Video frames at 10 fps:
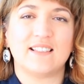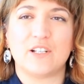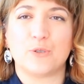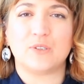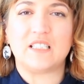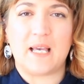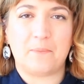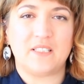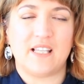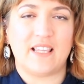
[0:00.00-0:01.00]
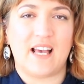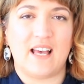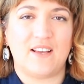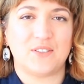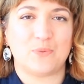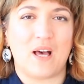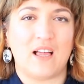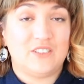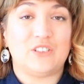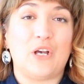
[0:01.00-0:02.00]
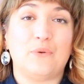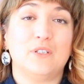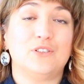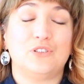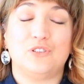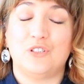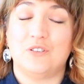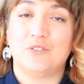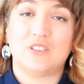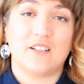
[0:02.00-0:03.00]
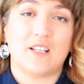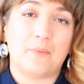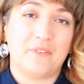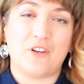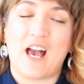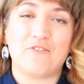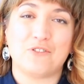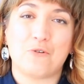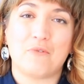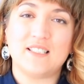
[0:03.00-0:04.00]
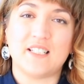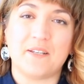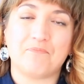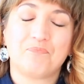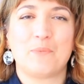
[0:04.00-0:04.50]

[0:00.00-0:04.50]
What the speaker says: little tips in there as well. So do sign up if you haven't already.